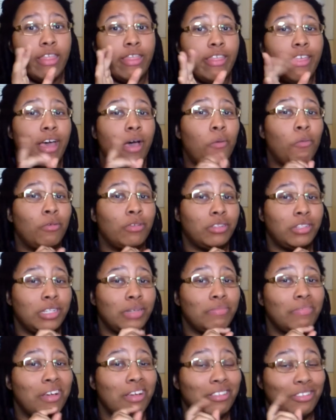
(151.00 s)
that one
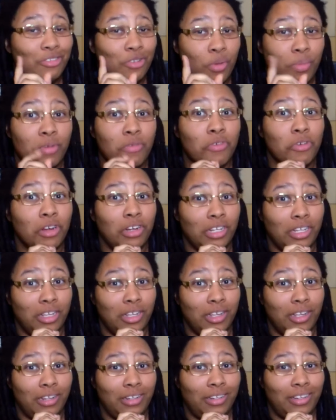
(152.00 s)
seemed like it's going to be really
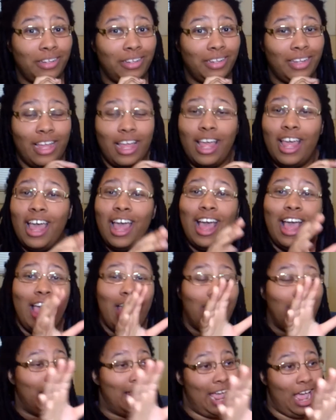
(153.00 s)
good.
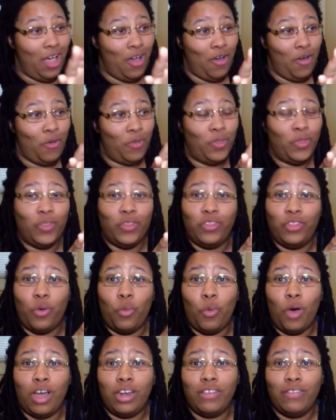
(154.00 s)
Now, the
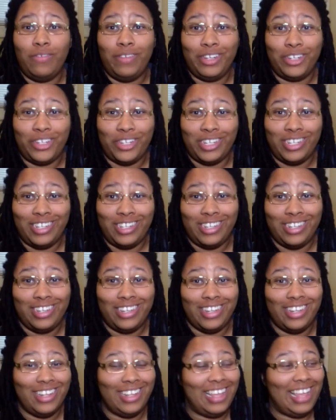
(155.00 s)
WandaVision,
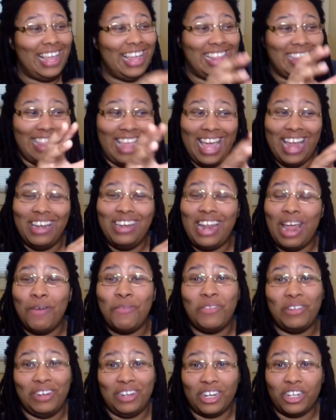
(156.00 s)
that
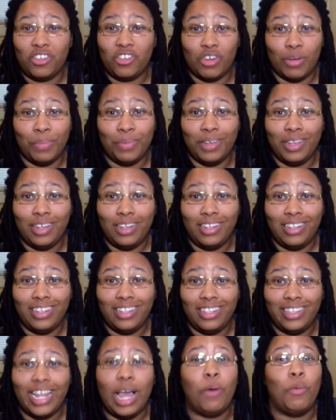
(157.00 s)
one looked trippy.
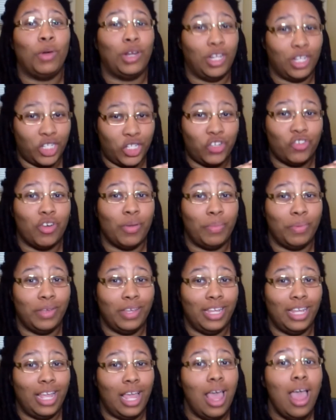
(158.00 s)
That one looks
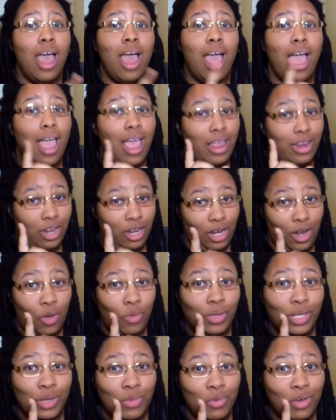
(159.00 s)
trippy. And the
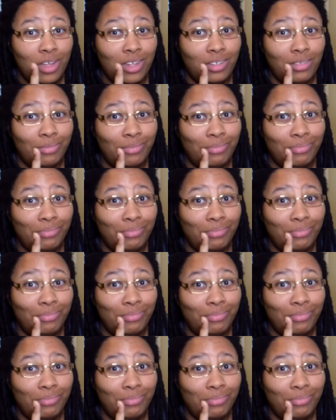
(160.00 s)
Loki one,